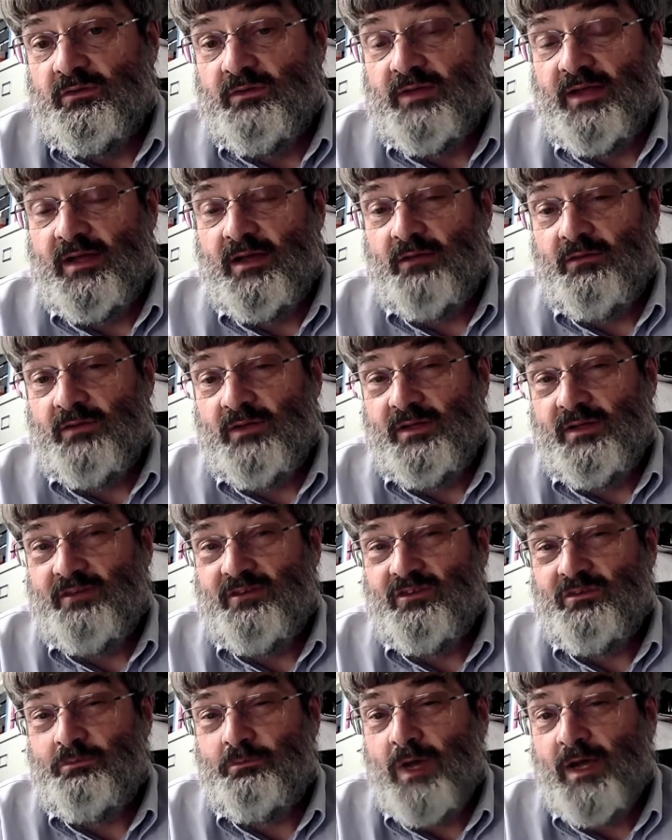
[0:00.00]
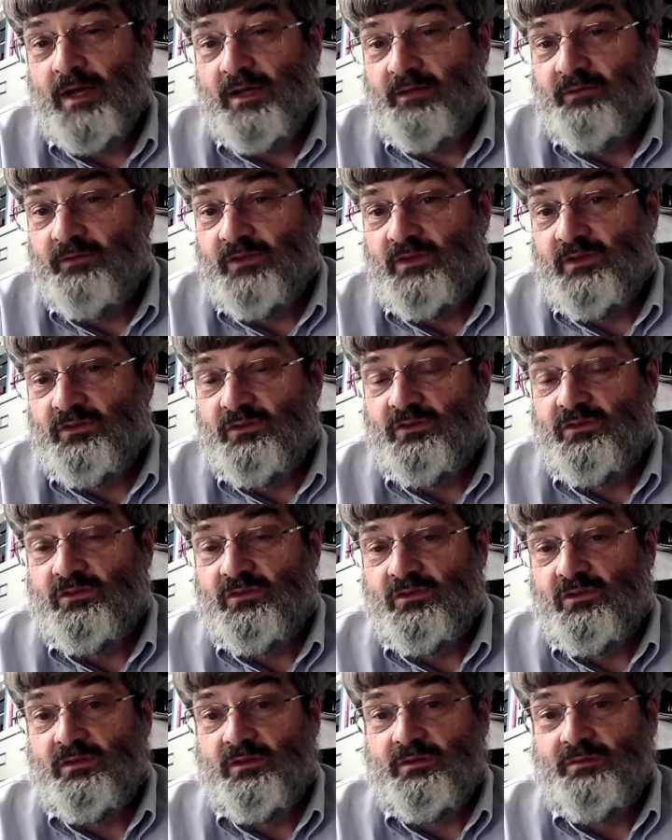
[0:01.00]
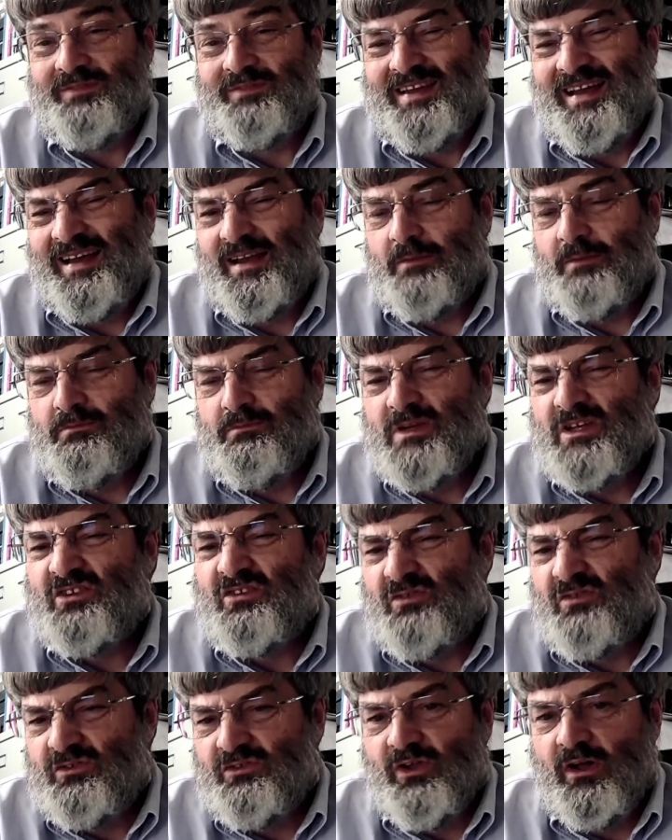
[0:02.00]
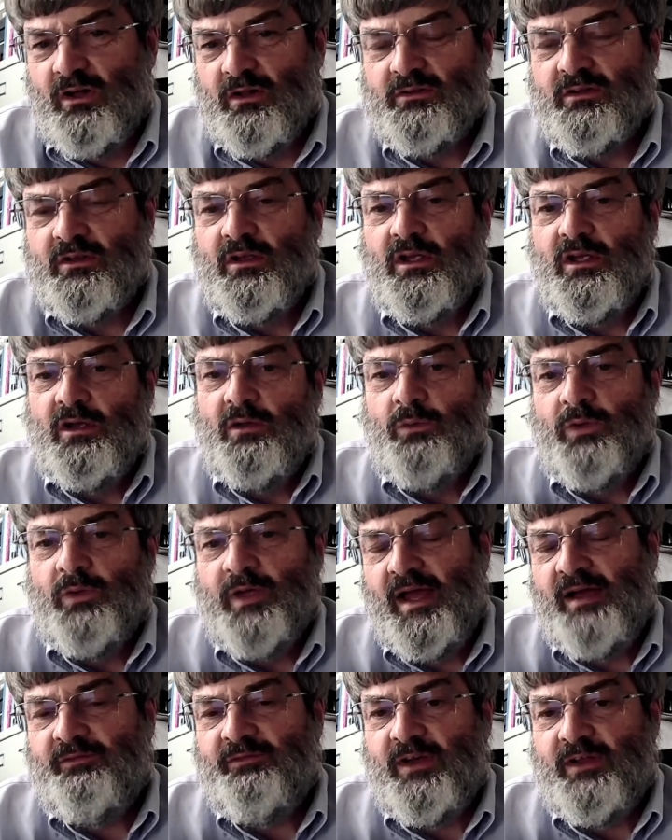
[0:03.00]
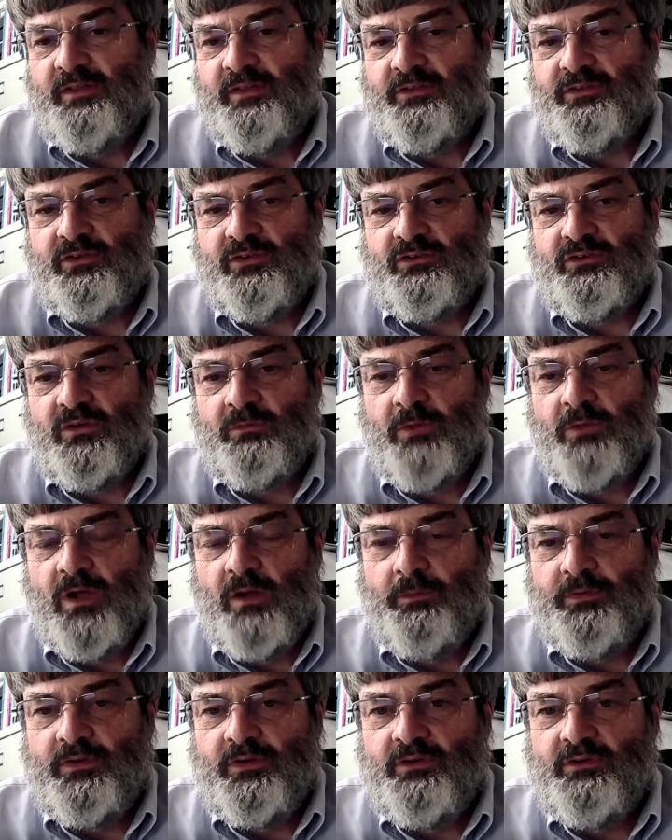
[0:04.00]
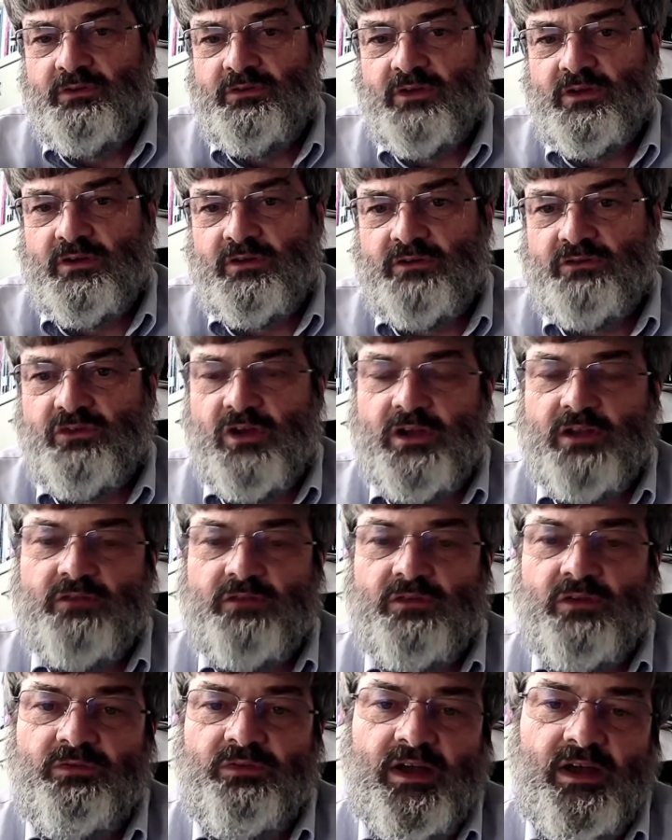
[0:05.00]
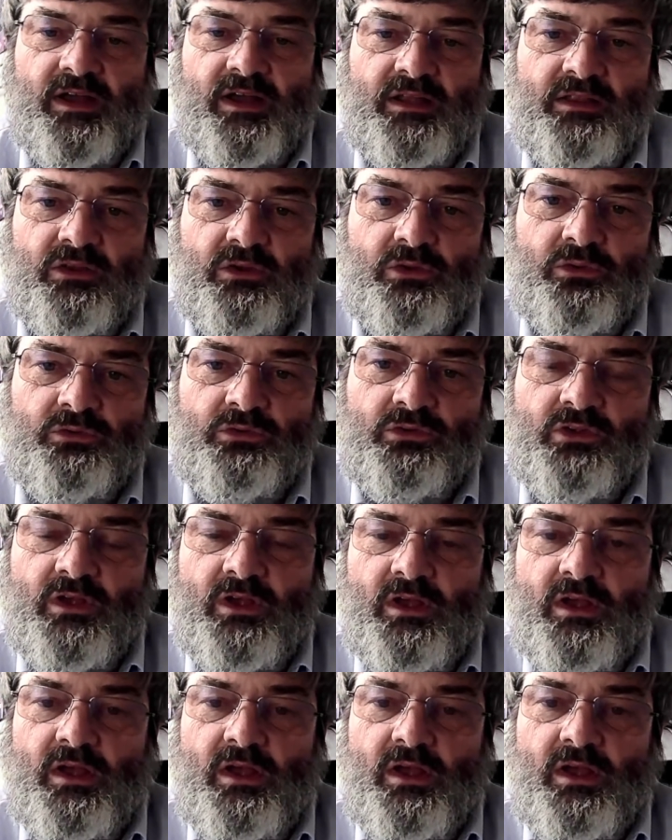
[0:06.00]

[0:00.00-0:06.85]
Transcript: Now, in spite of this kind of mixed result, we have found that there are some companies that are trying to refine those,